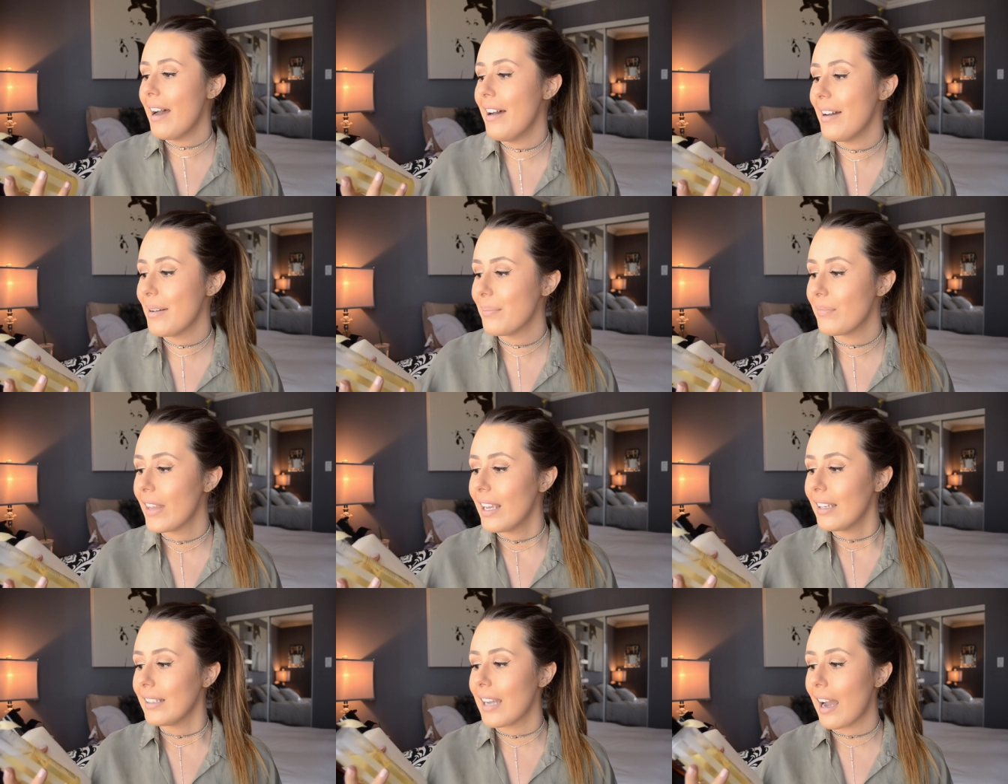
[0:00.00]
um,
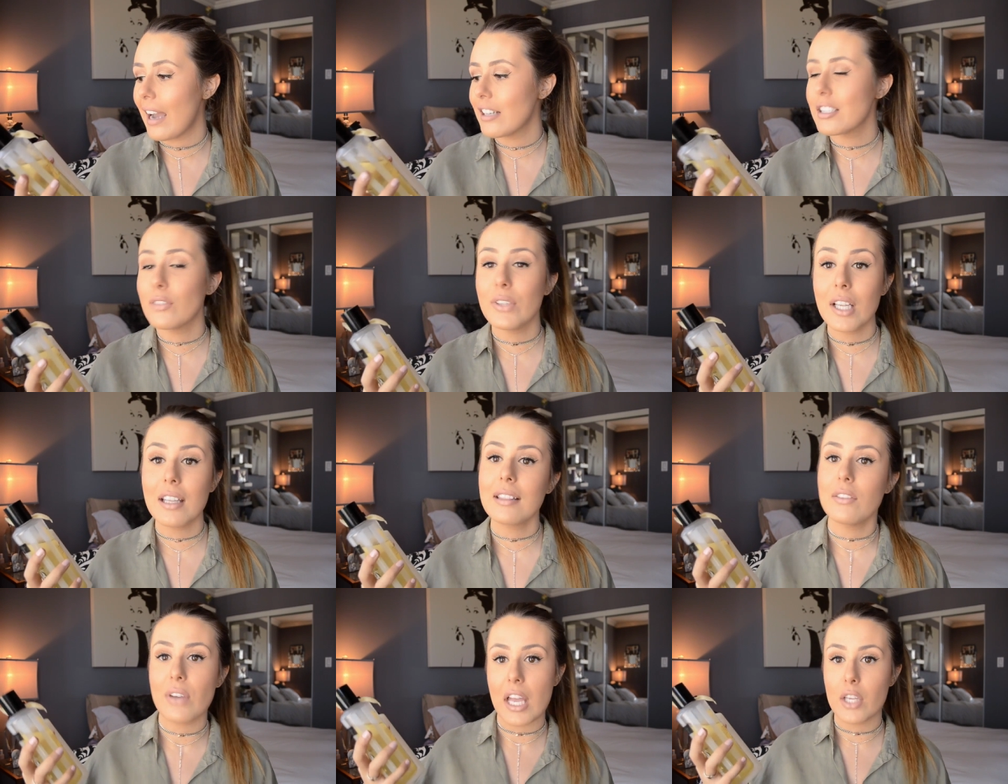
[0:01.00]
yeah, I just feel like
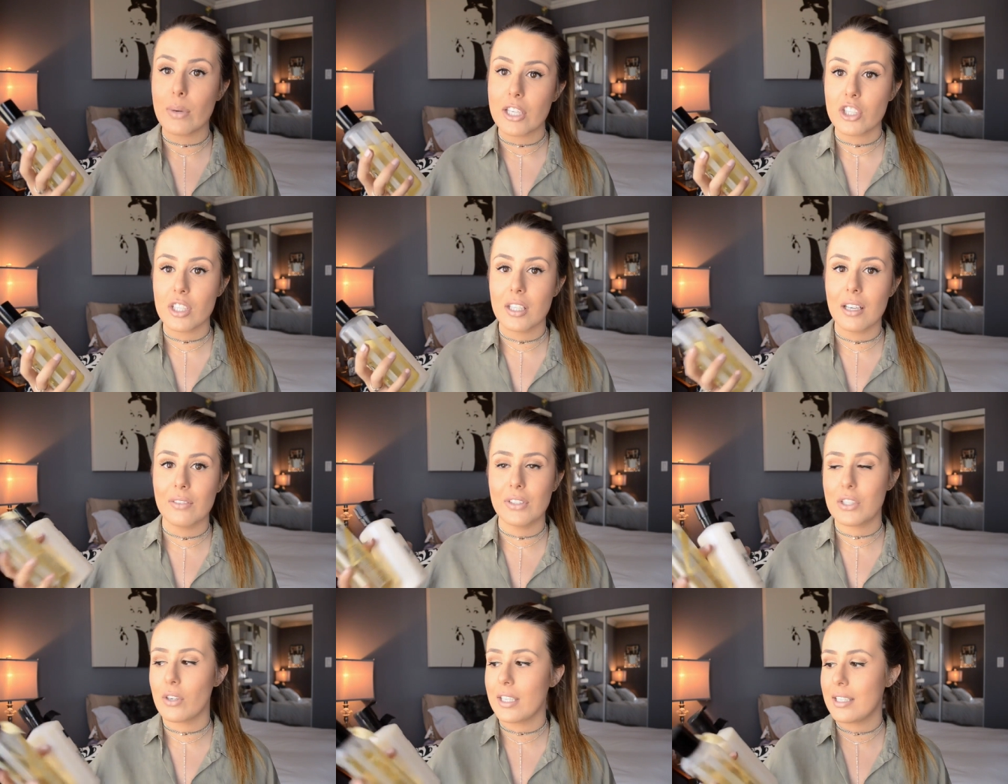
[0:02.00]
the valuation of
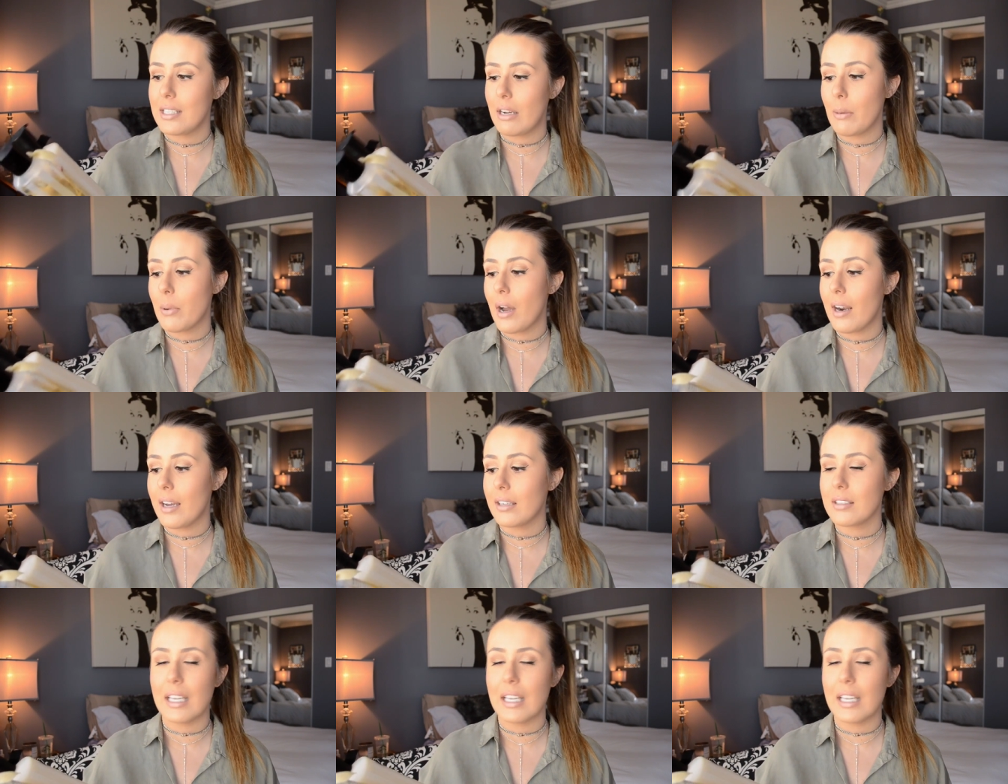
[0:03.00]
Victoria's Secret products,